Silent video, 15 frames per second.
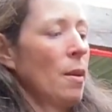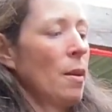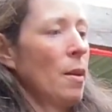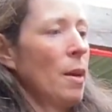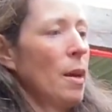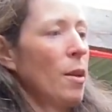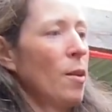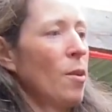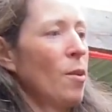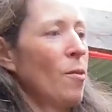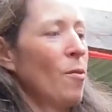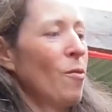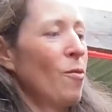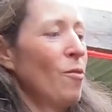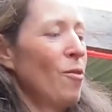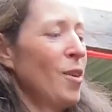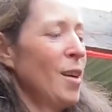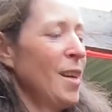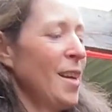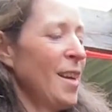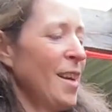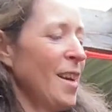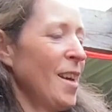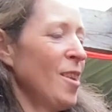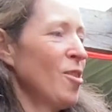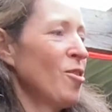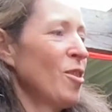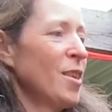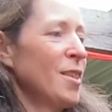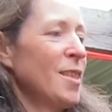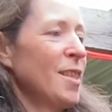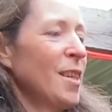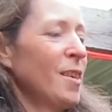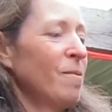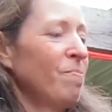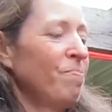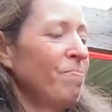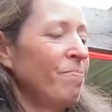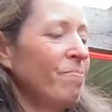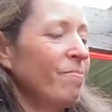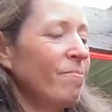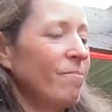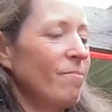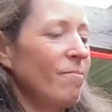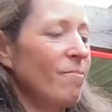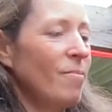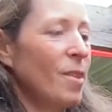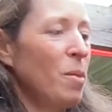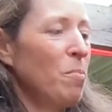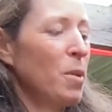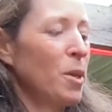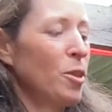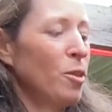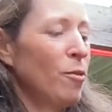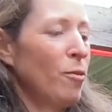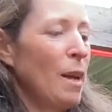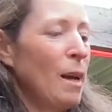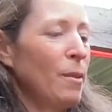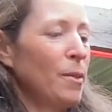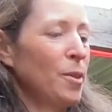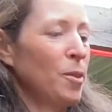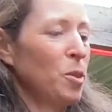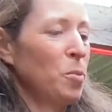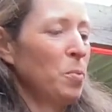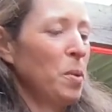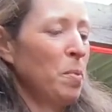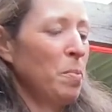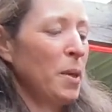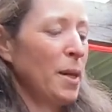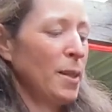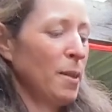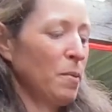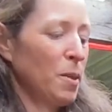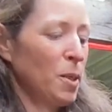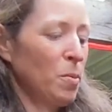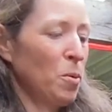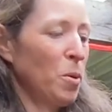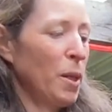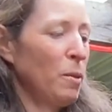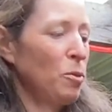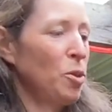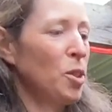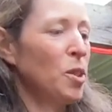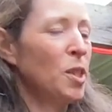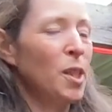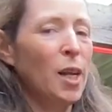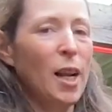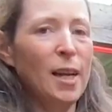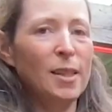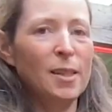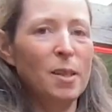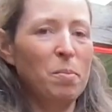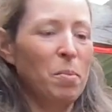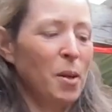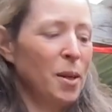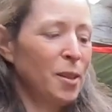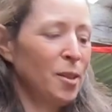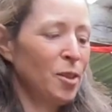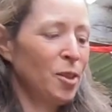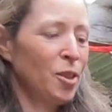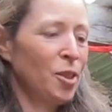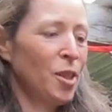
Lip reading: Had a really interesting bunch of flowers that was being picked up this morning. It was just a classic bunch